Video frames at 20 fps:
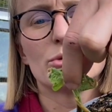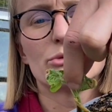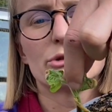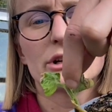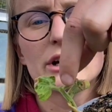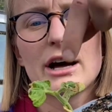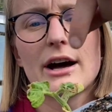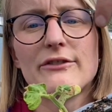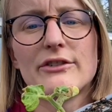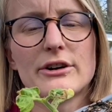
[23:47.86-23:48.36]

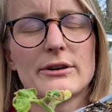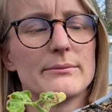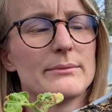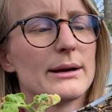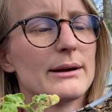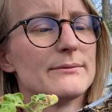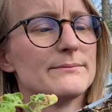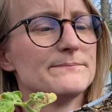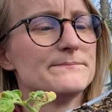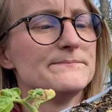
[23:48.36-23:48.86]
recover,
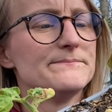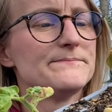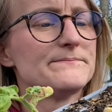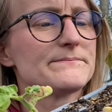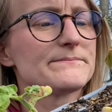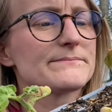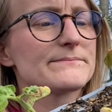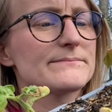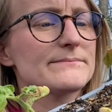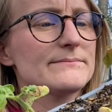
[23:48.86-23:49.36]
but,
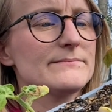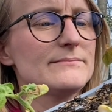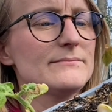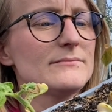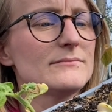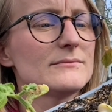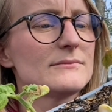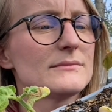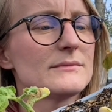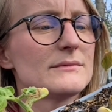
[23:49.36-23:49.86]

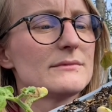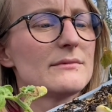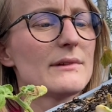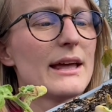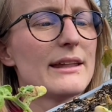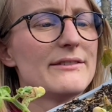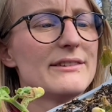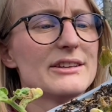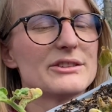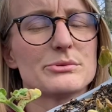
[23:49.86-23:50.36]

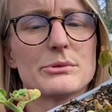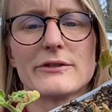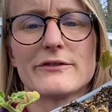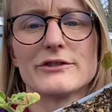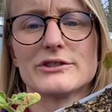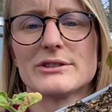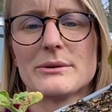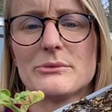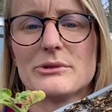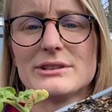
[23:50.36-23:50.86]
and this one for
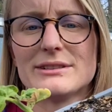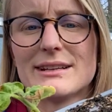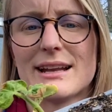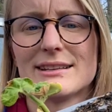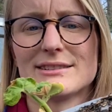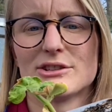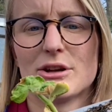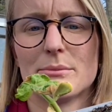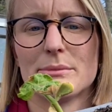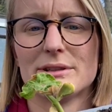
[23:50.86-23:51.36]
some reason
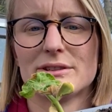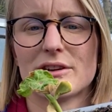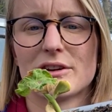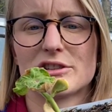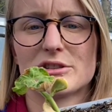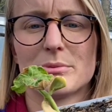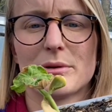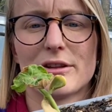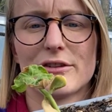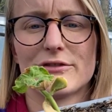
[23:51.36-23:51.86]
has not been
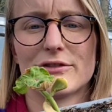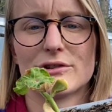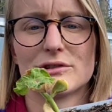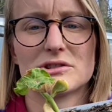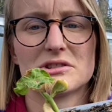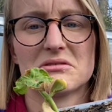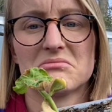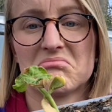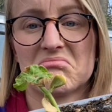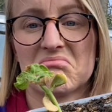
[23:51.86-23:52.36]
touched by the frost.